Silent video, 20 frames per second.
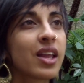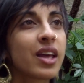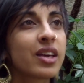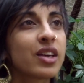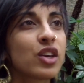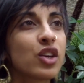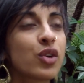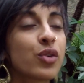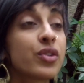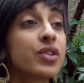
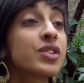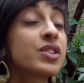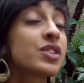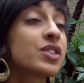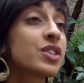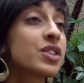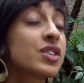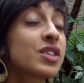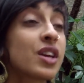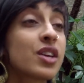this
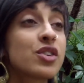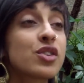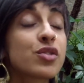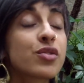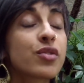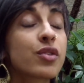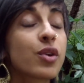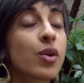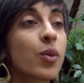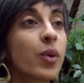is a
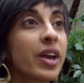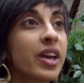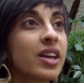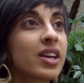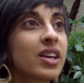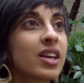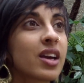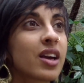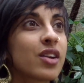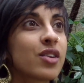center for
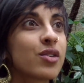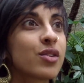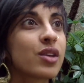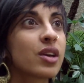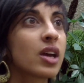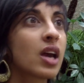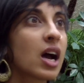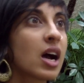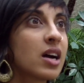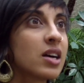awakening under
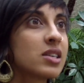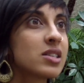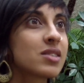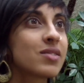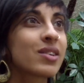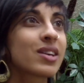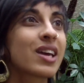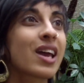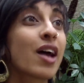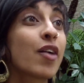the
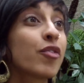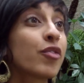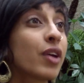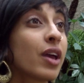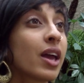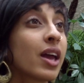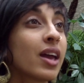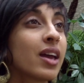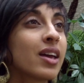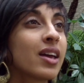guise of a
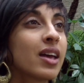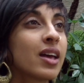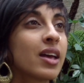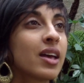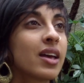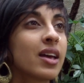cafe.